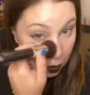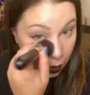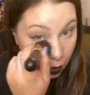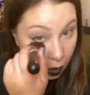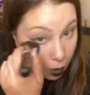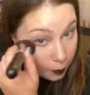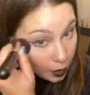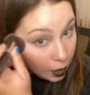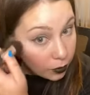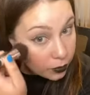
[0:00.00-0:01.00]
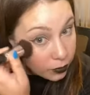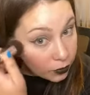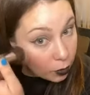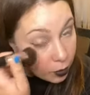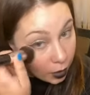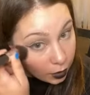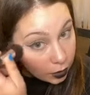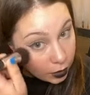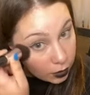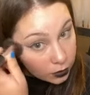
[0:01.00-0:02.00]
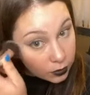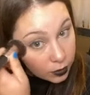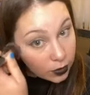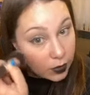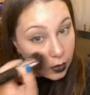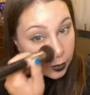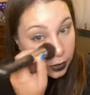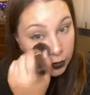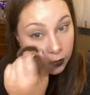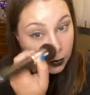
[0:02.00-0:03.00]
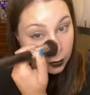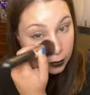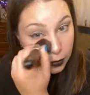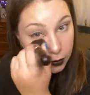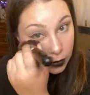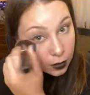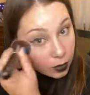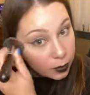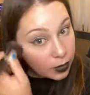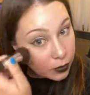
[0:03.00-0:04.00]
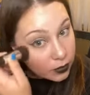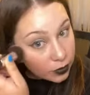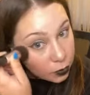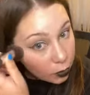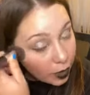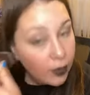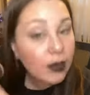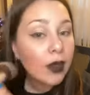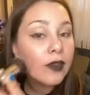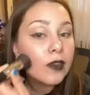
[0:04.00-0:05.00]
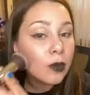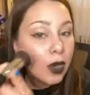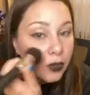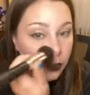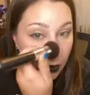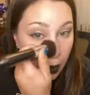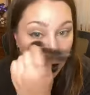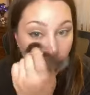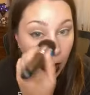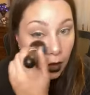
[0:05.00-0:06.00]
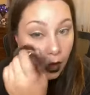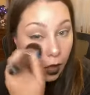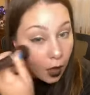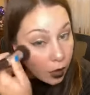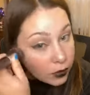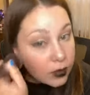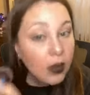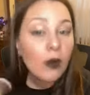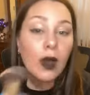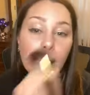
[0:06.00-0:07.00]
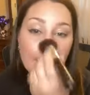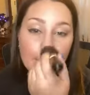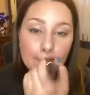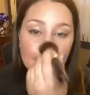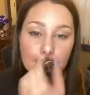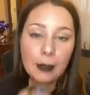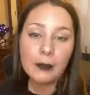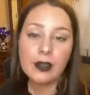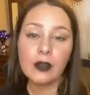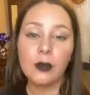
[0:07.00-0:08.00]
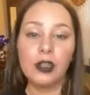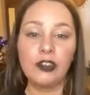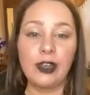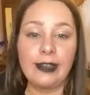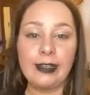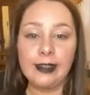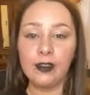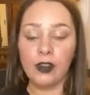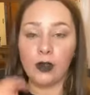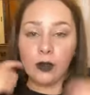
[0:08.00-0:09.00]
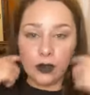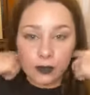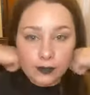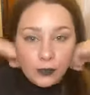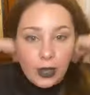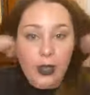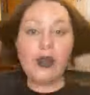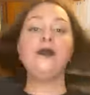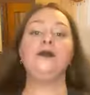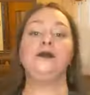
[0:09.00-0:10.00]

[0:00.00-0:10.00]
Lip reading: I would just go back with there's a little bit of residual powder on this brush to go on. I'm a little bit shiny in general right now.